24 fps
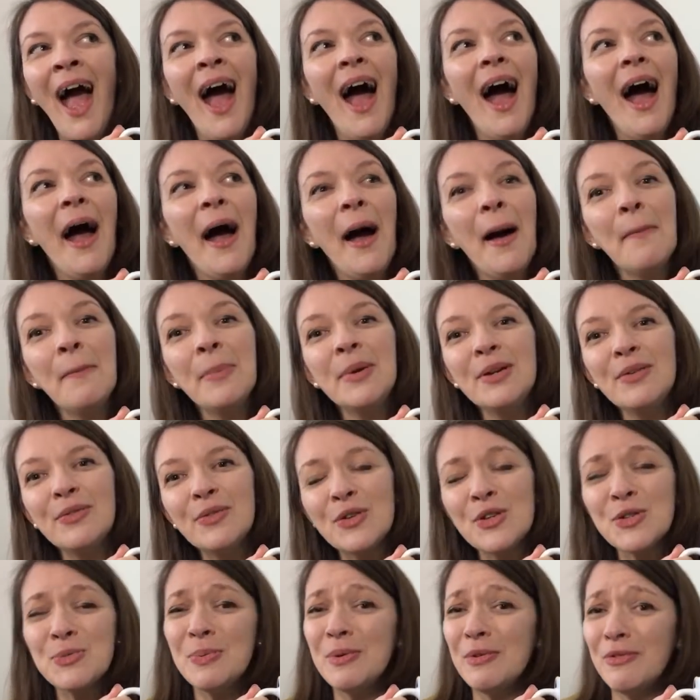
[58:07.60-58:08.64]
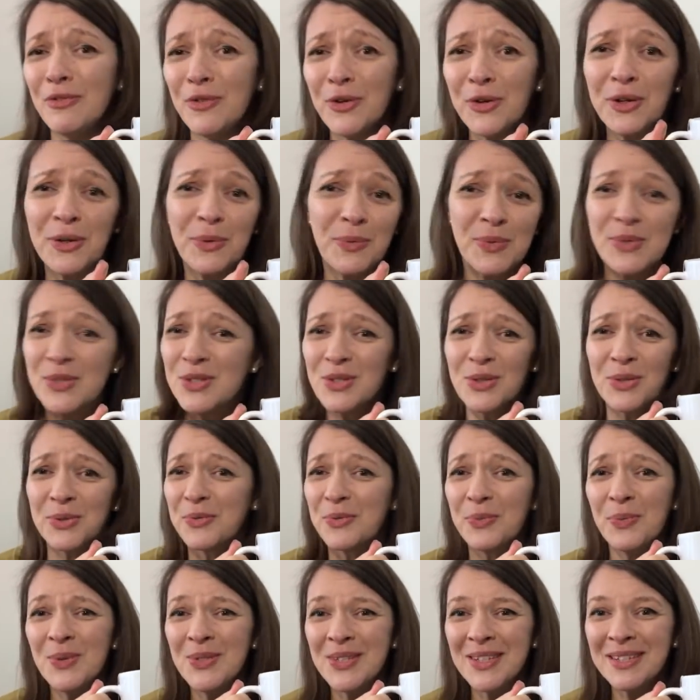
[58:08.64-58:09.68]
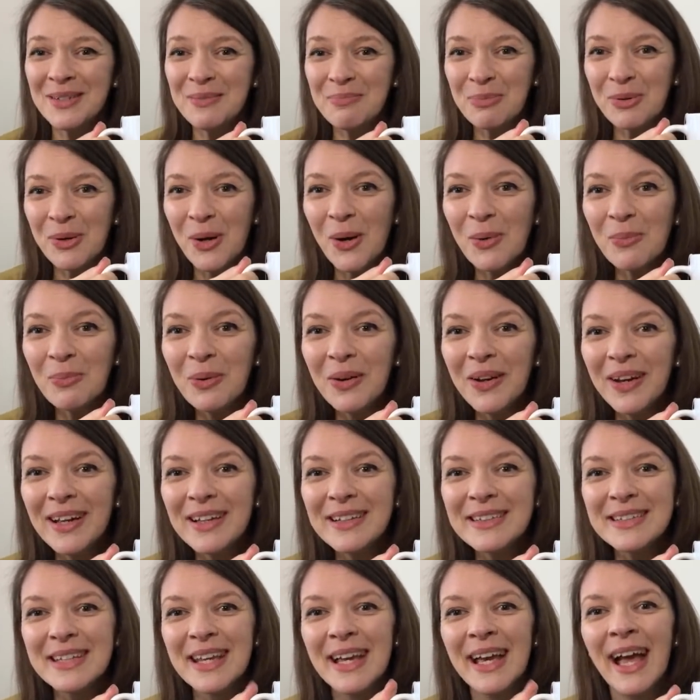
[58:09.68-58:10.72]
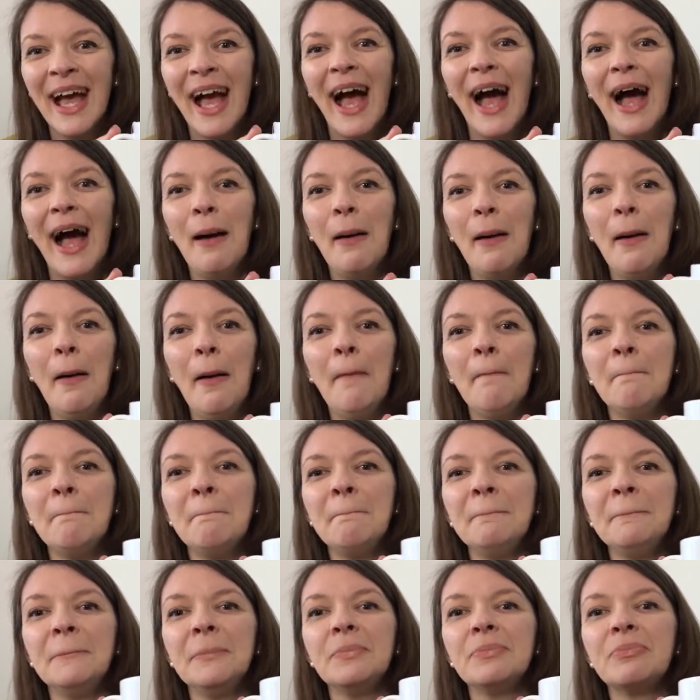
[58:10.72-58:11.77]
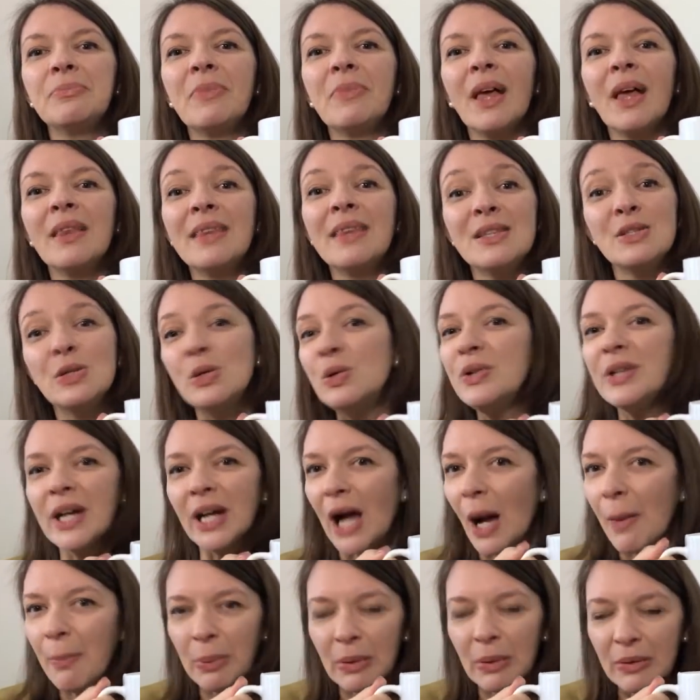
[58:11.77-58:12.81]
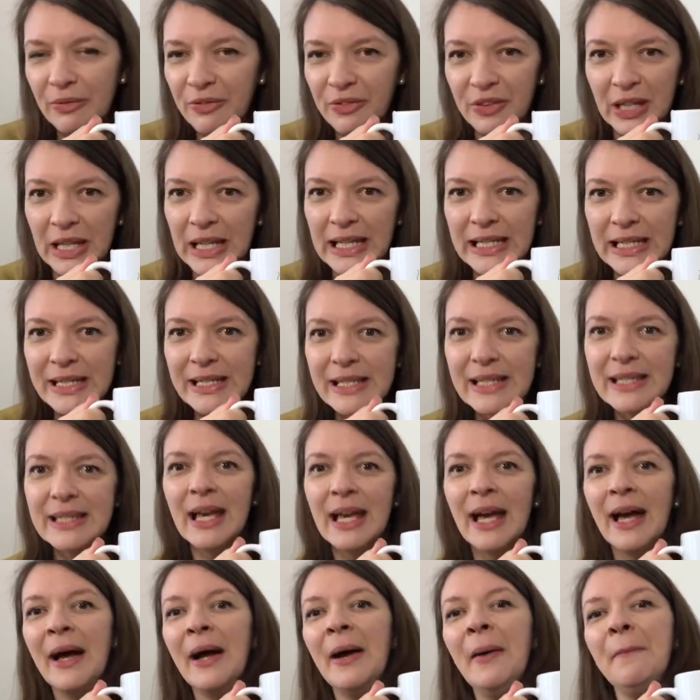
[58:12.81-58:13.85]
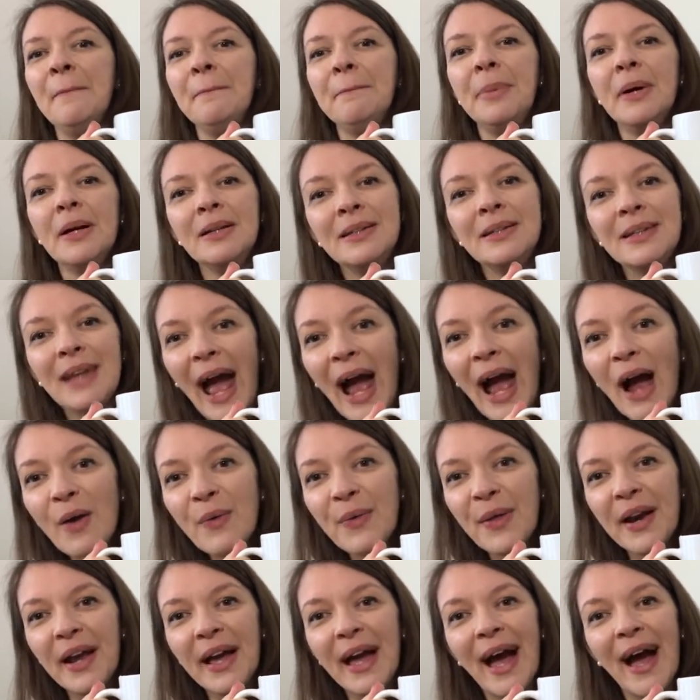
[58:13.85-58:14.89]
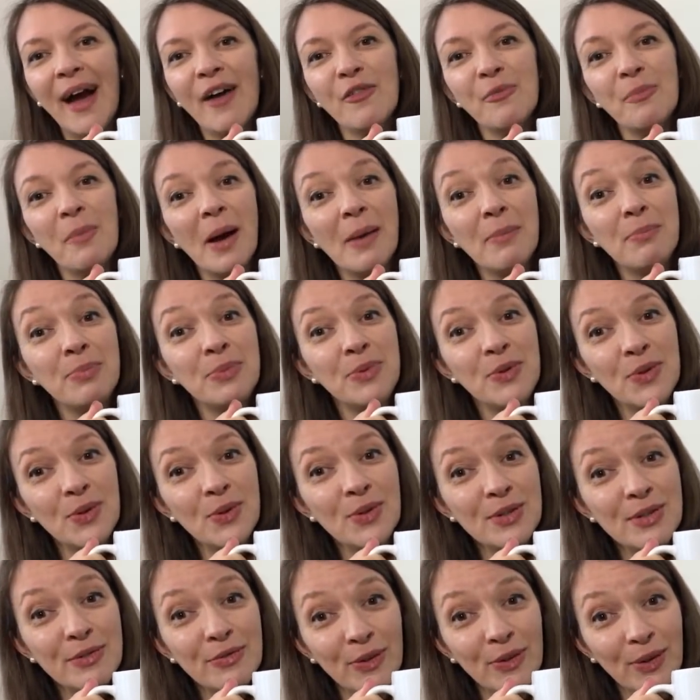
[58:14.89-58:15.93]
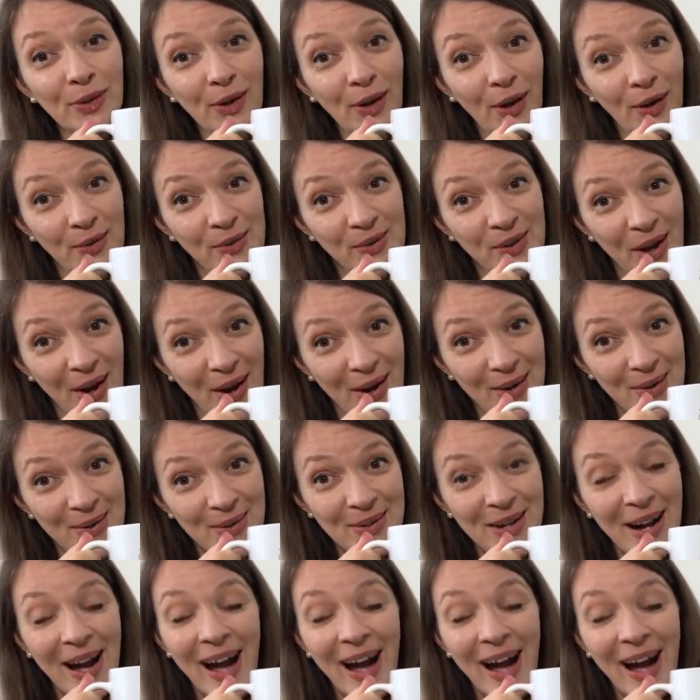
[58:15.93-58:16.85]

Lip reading: But of course, before it wasn't appropriate. There's only a couple of things. But now that I have my beautiful logo,